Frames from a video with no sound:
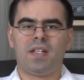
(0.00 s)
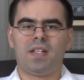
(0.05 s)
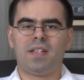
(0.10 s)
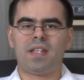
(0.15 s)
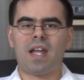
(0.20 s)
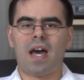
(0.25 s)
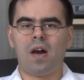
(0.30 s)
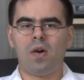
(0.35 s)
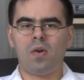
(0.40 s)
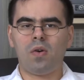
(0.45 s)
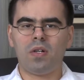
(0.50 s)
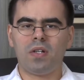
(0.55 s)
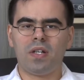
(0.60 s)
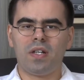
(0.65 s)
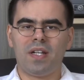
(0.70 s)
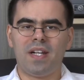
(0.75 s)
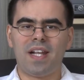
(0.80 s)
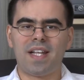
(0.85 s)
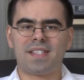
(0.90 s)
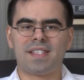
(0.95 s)
Now
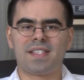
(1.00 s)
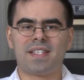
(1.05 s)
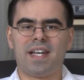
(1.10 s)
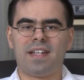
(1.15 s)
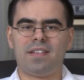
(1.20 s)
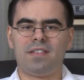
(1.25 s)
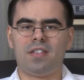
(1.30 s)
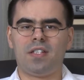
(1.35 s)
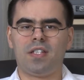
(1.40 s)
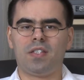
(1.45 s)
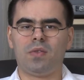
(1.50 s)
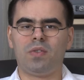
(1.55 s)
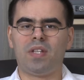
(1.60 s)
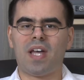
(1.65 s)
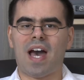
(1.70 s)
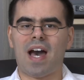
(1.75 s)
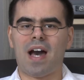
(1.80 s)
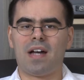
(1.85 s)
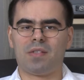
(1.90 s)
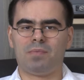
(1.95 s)
let's get to the
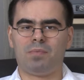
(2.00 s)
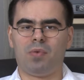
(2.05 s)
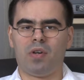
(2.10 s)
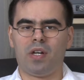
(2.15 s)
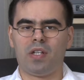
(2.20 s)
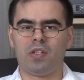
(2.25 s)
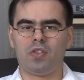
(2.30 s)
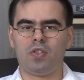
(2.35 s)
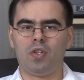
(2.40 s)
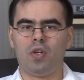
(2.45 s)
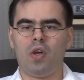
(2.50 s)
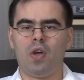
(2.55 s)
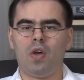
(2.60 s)
hard point.